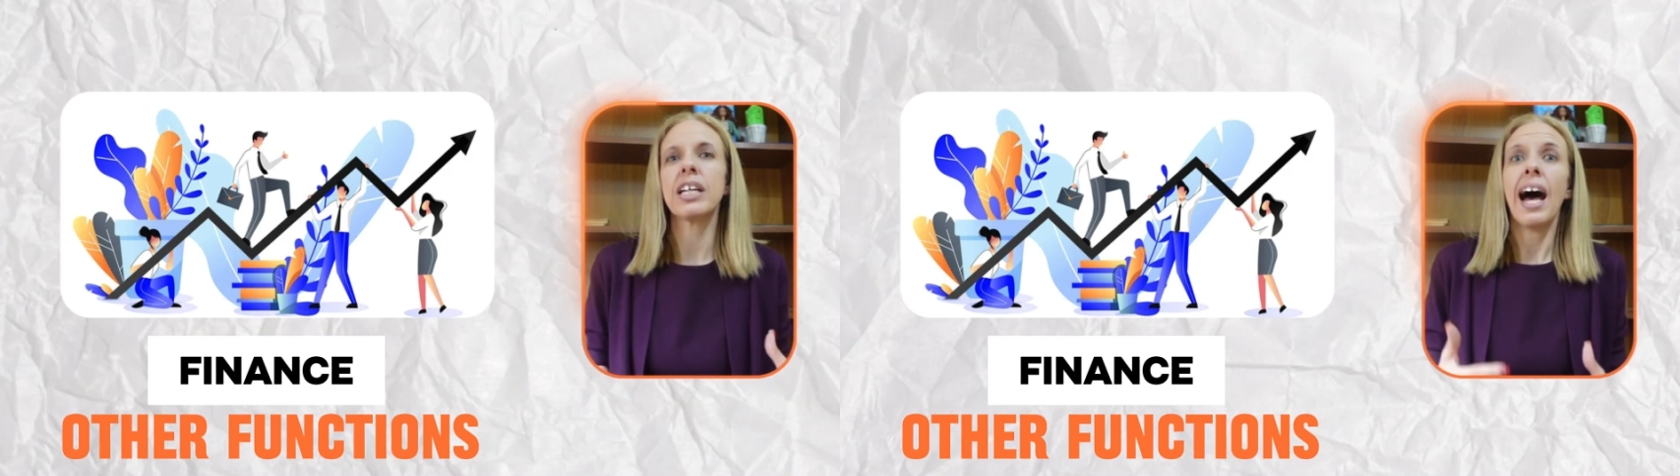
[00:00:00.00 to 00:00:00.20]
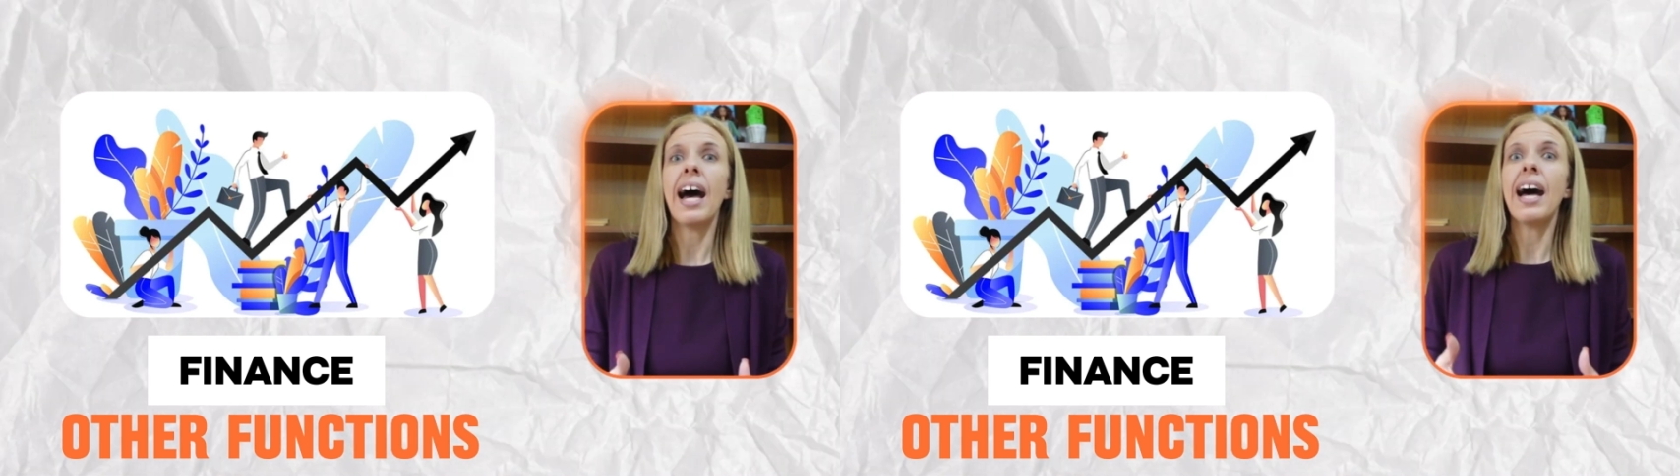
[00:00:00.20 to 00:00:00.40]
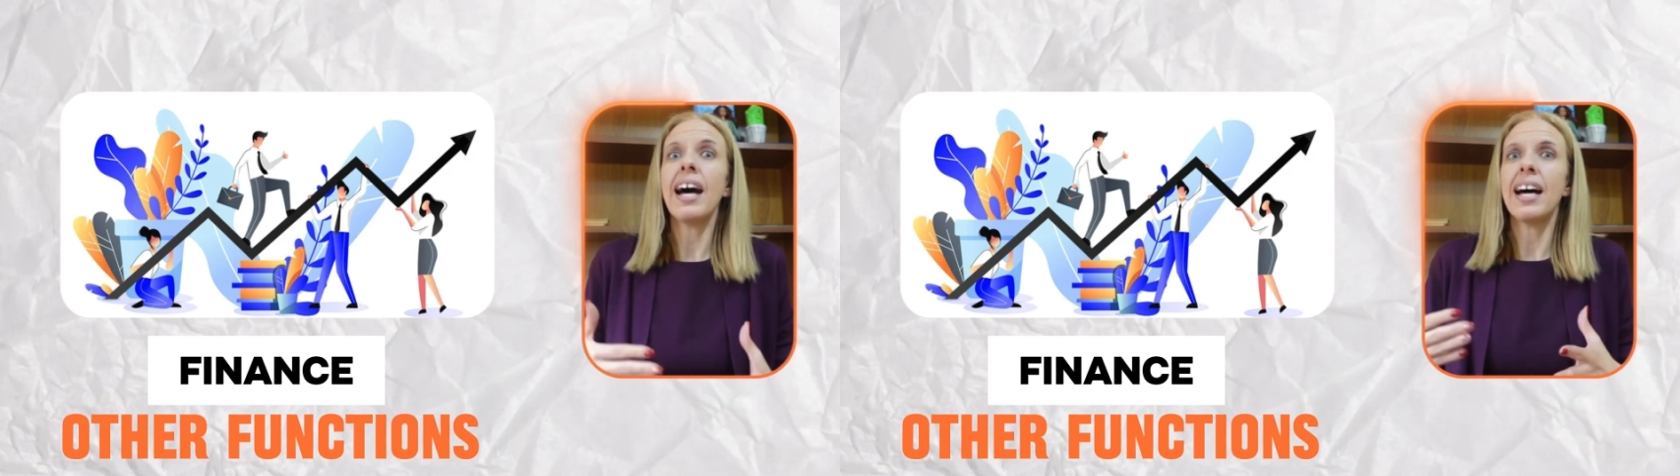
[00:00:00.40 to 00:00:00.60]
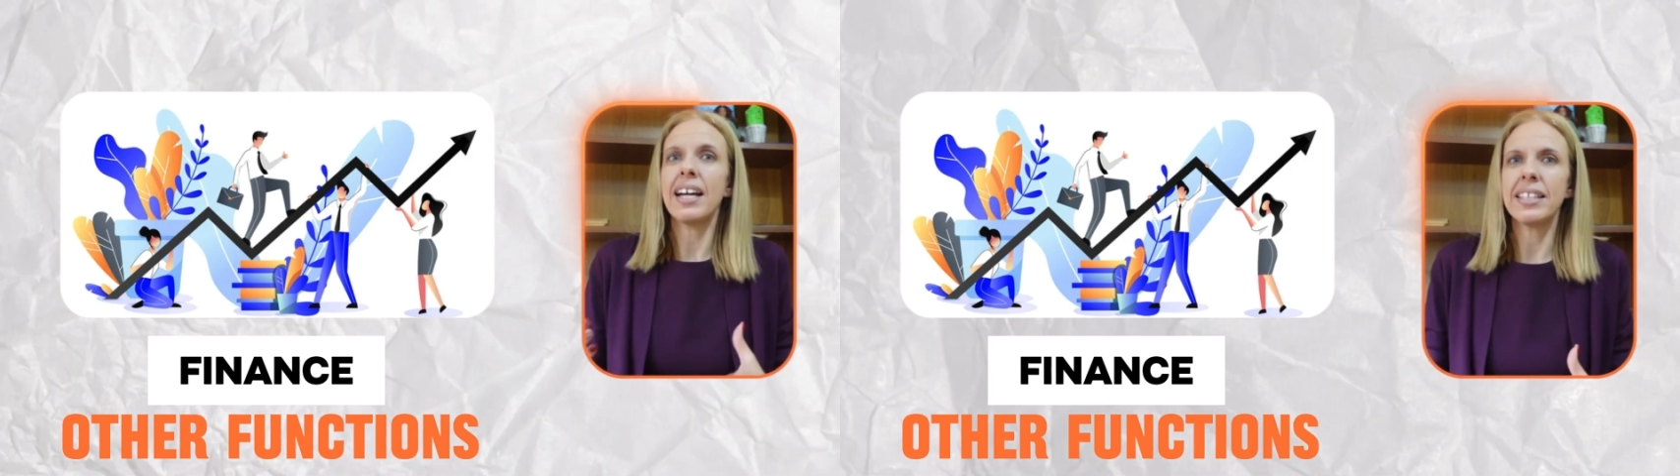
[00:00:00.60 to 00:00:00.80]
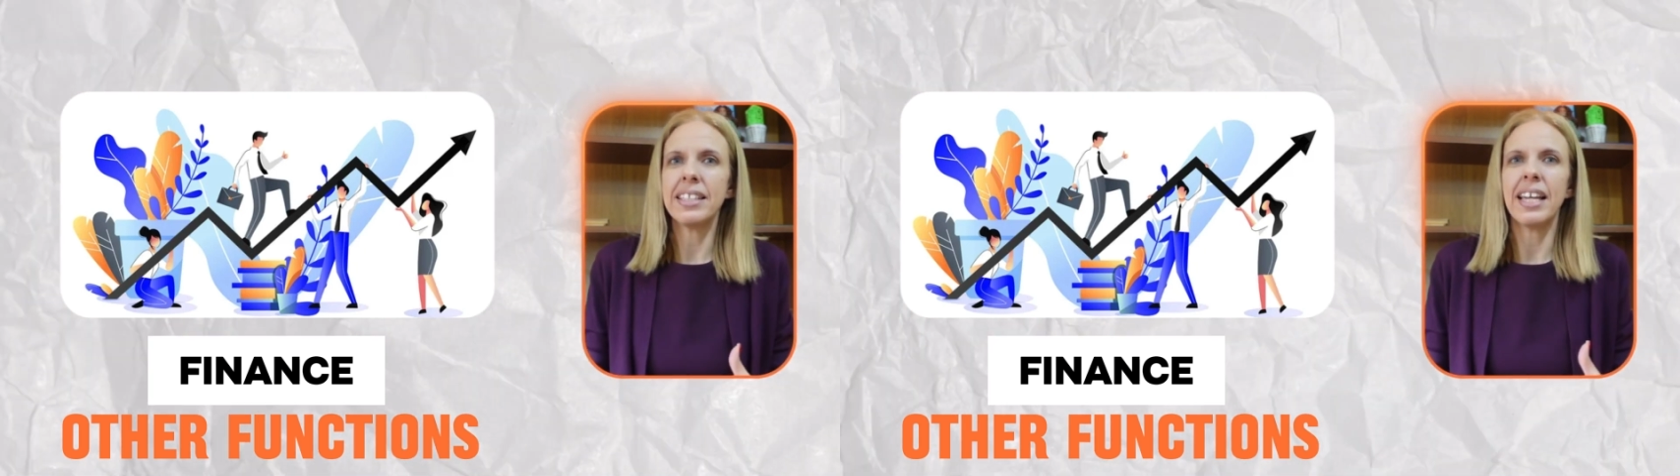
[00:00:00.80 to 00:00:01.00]

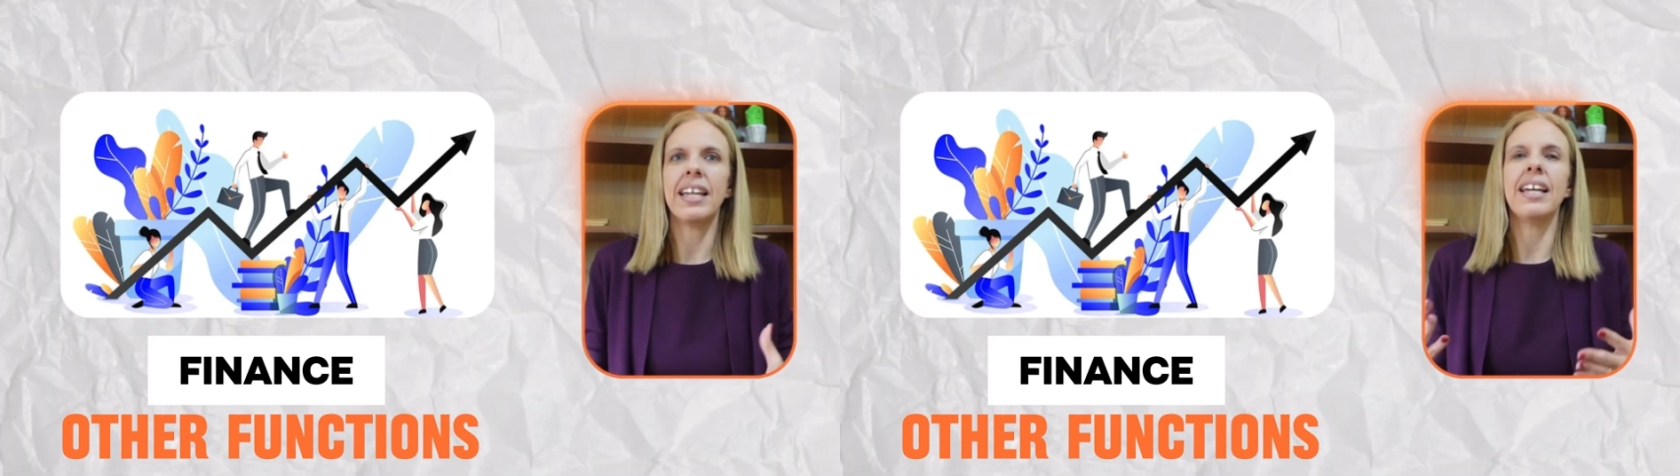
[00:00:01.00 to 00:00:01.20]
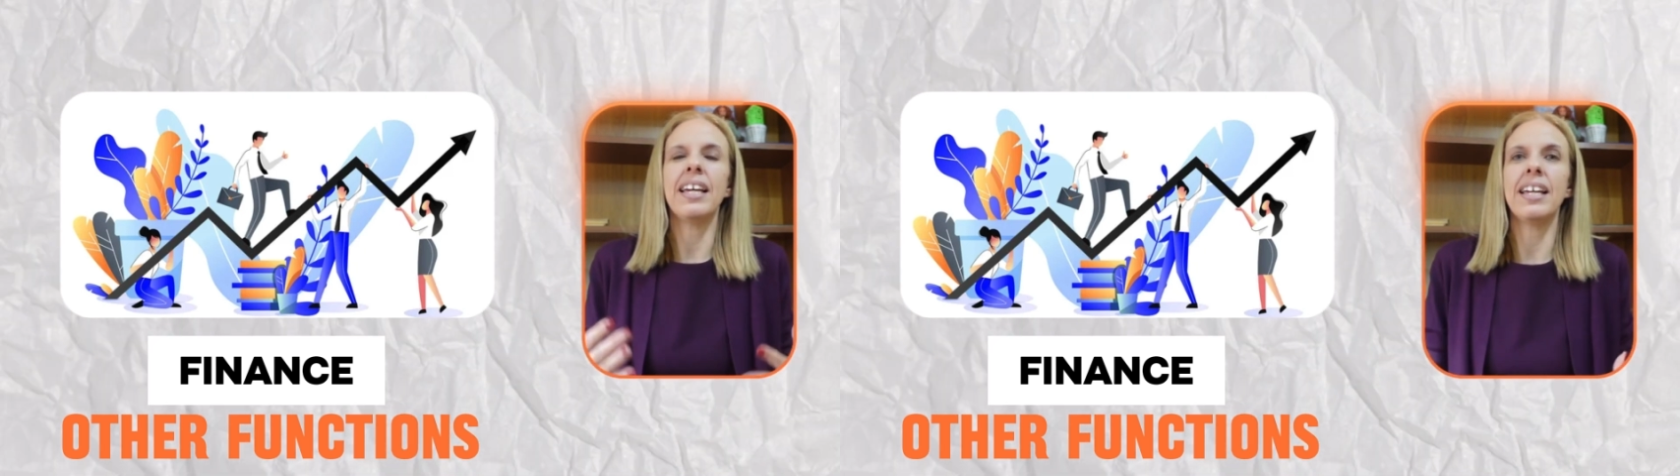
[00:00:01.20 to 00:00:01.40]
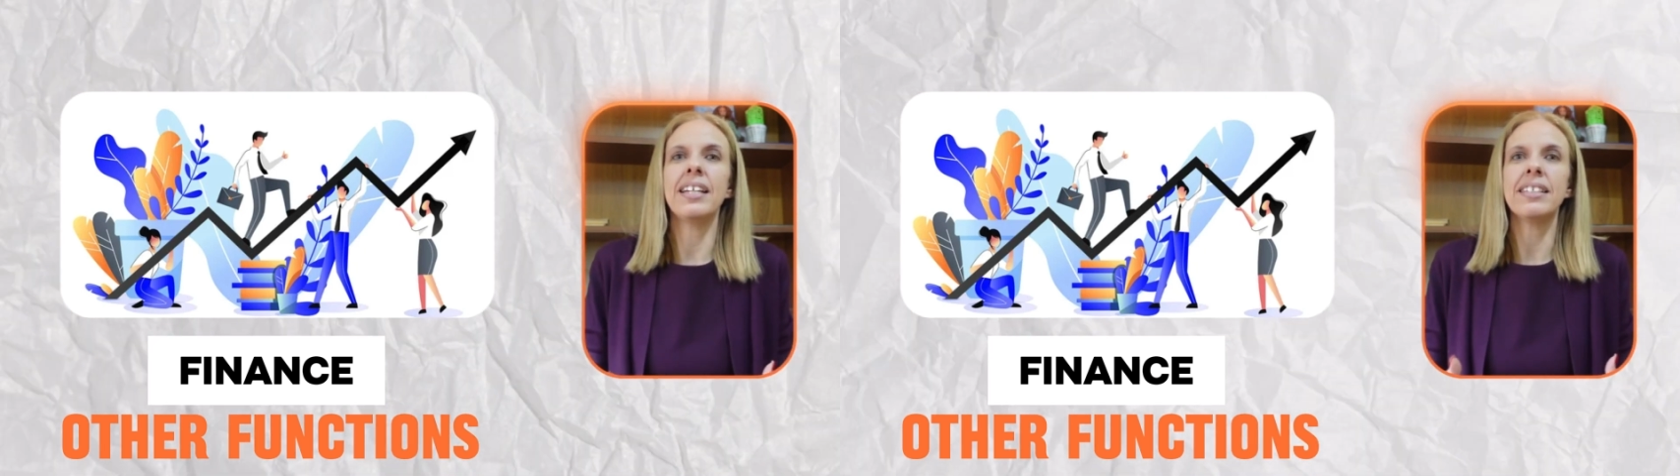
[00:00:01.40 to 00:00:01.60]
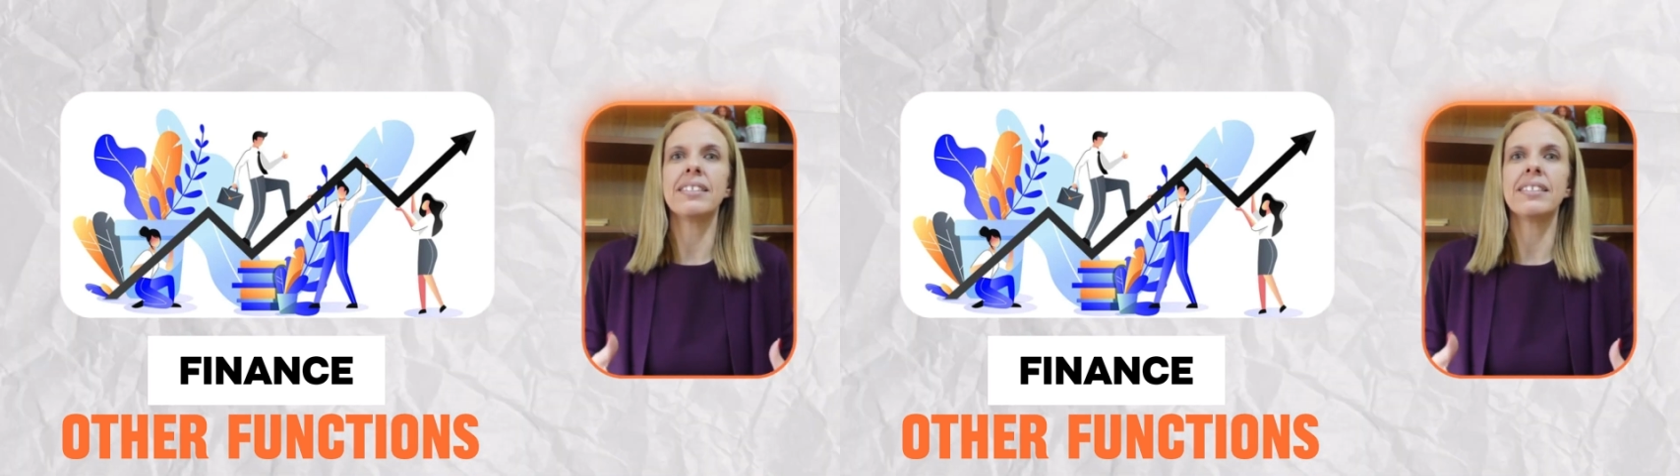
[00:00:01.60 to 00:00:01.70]
and is